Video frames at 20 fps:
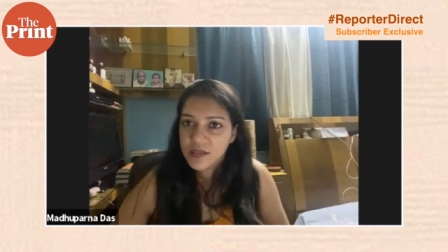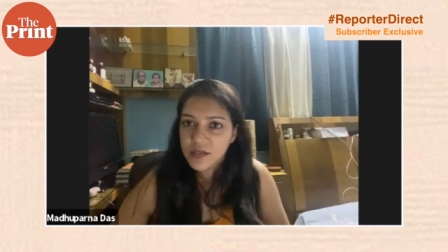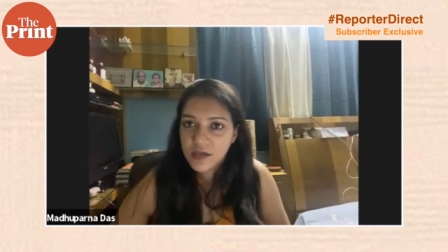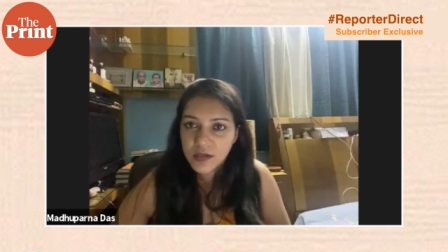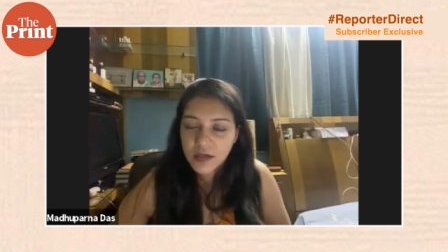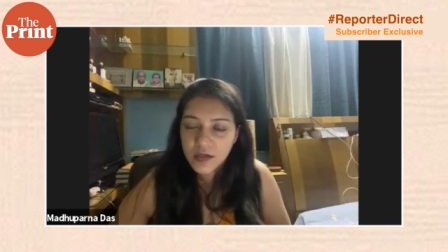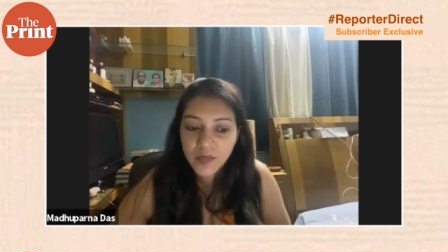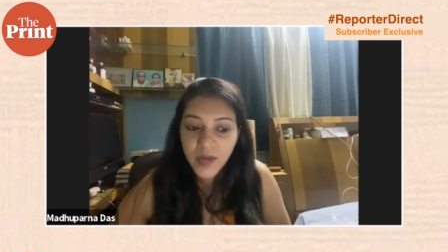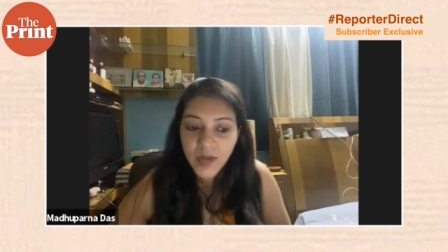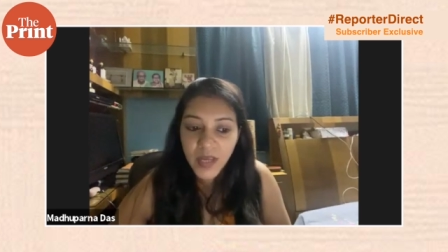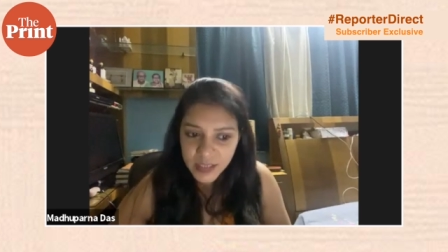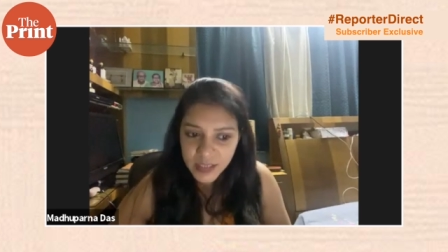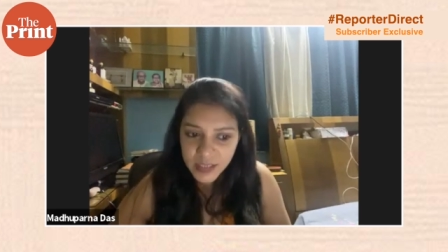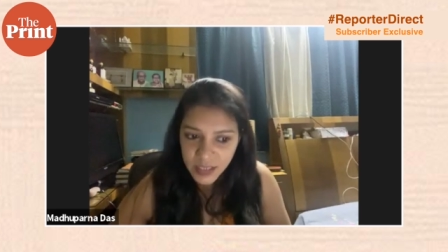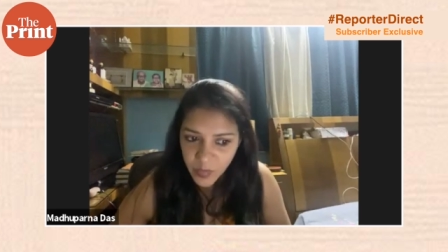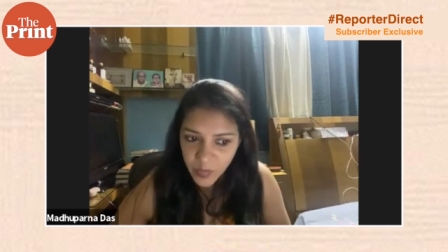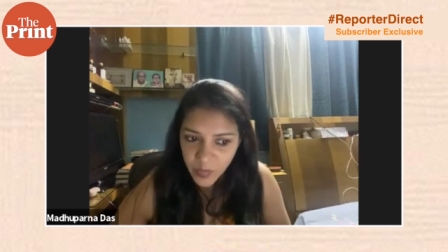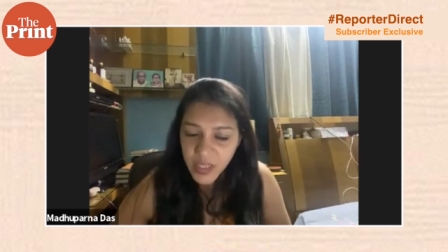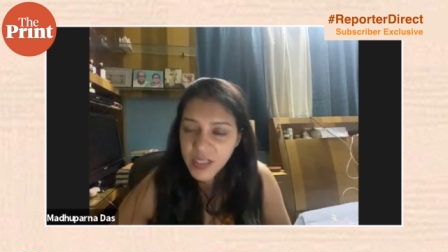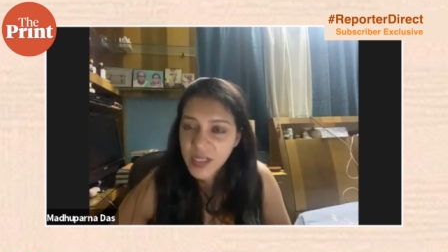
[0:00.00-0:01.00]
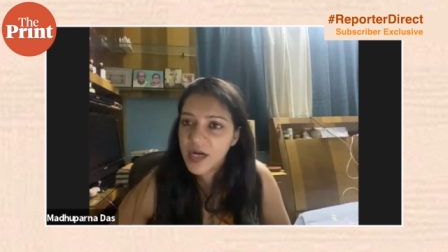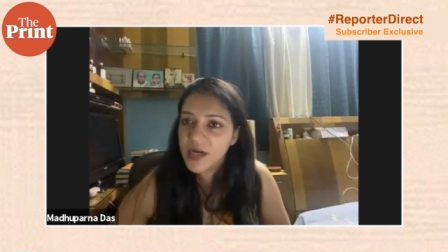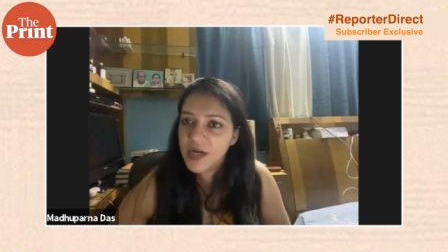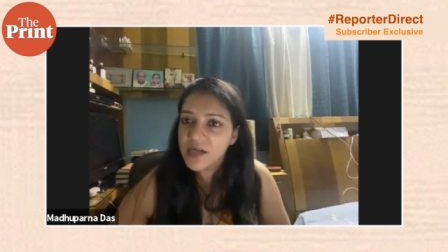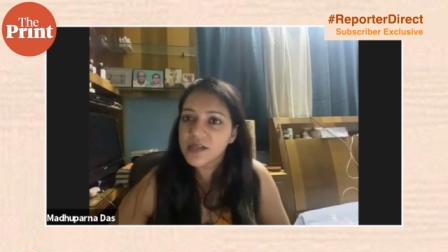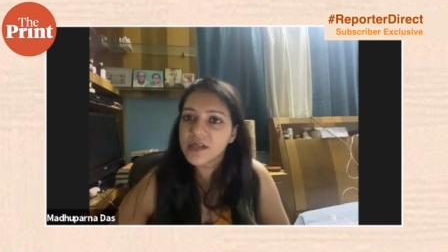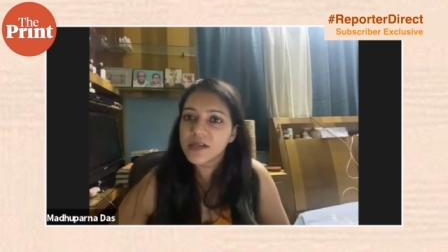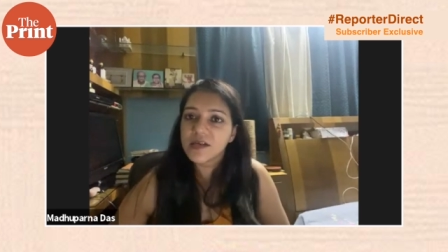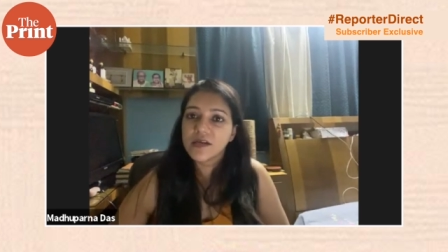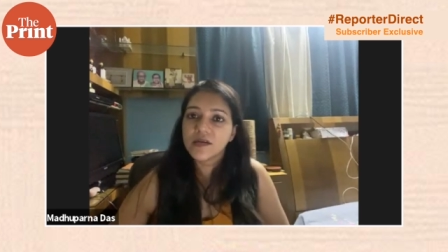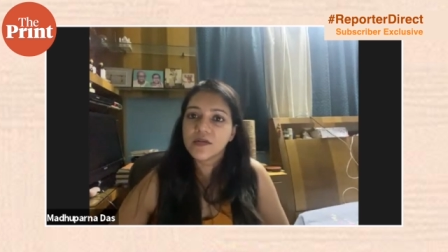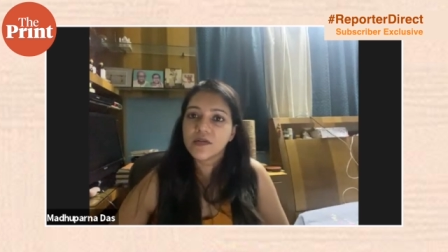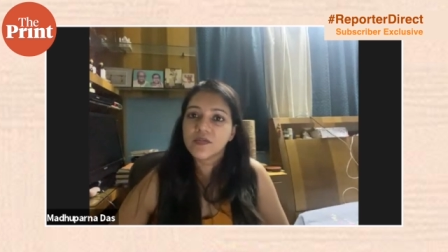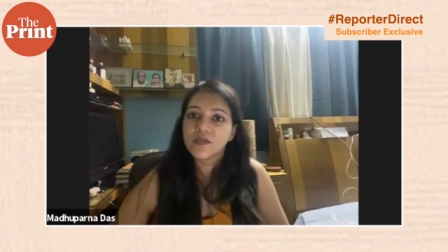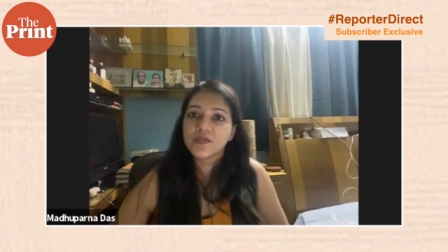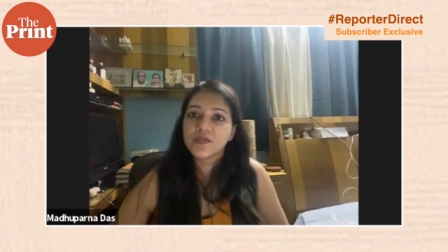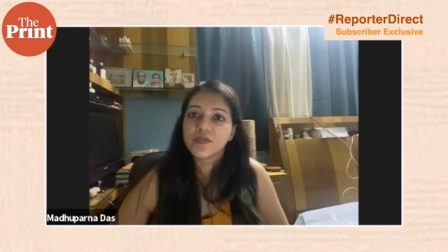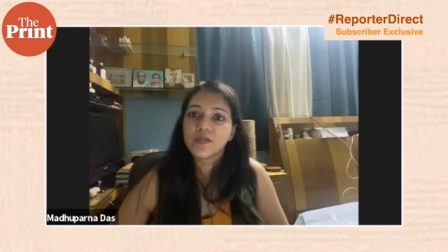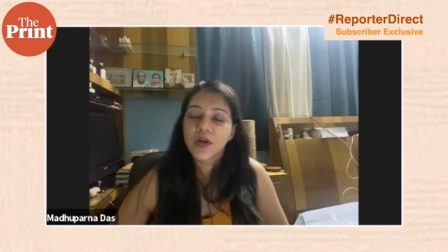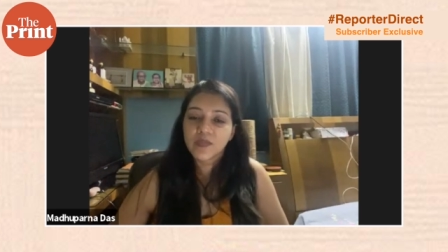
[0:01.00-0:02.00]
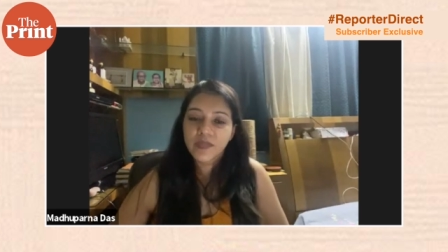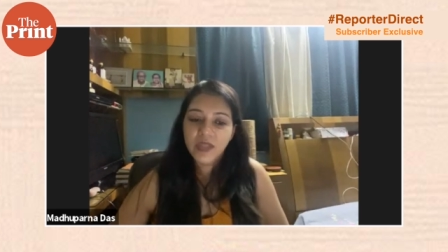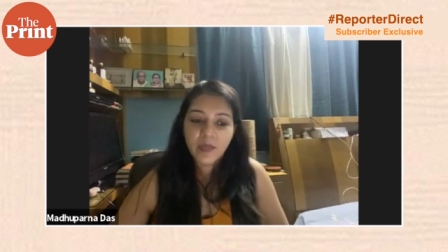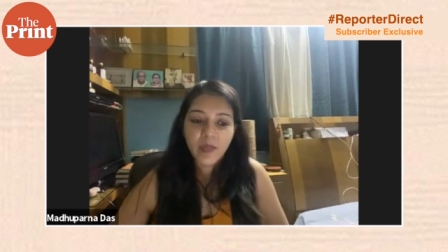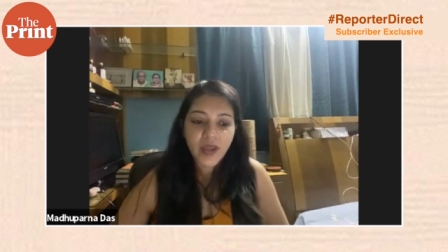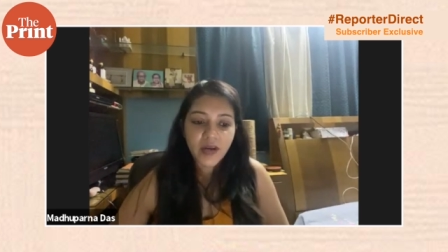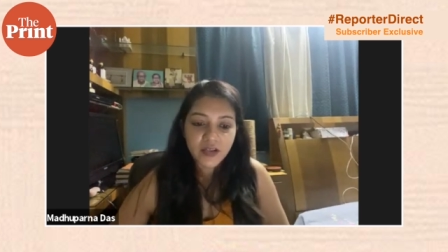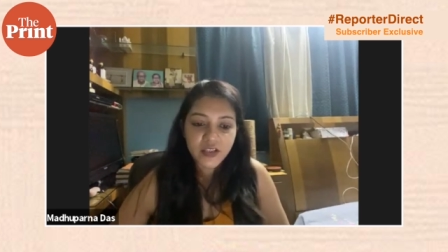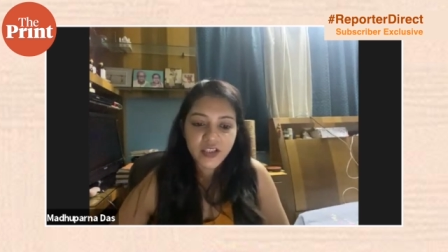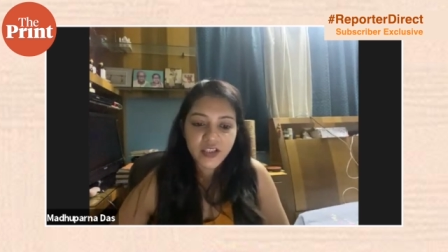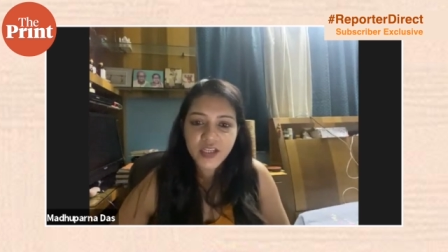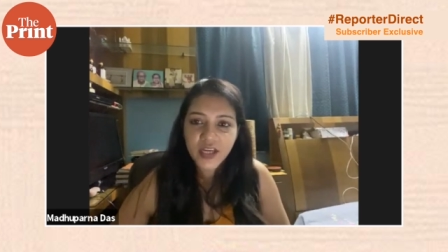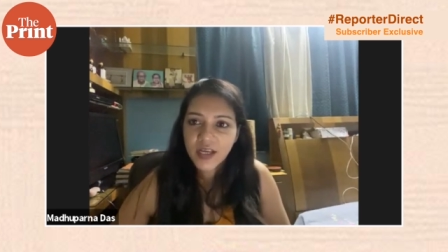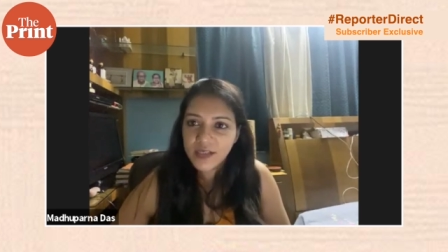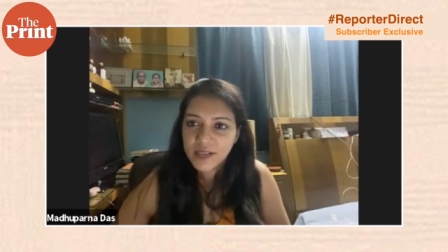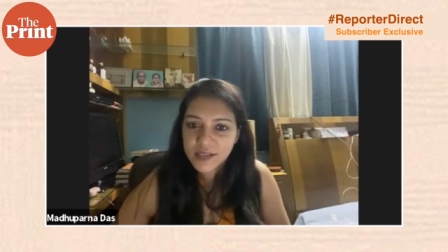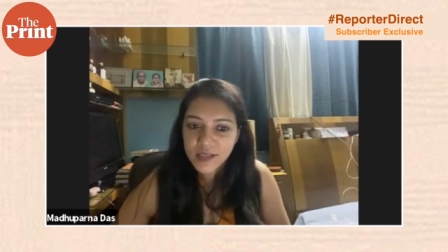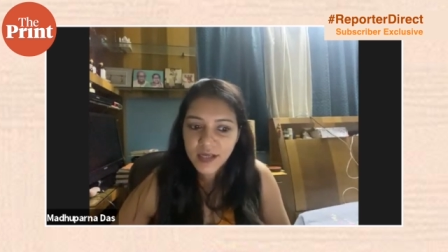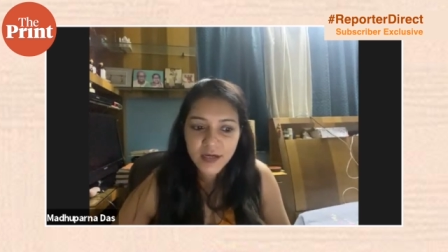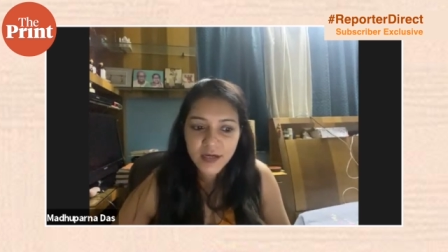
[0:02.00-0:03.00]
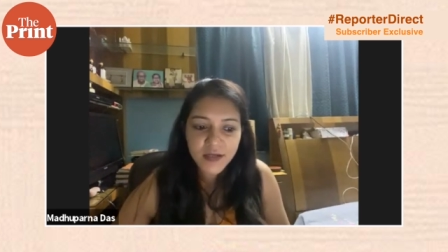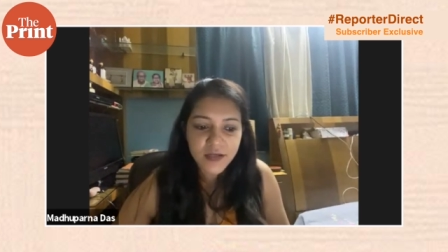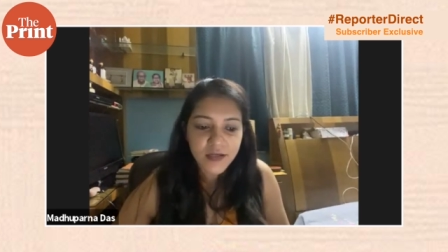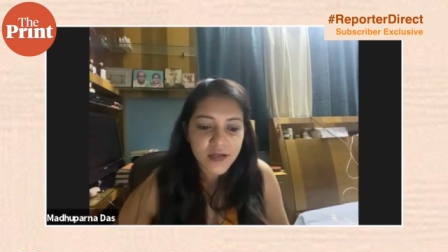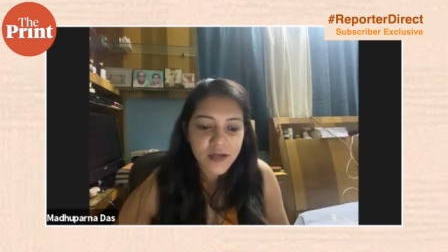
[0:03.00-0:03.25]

uh, example that uh, Mamata Banerjee has set.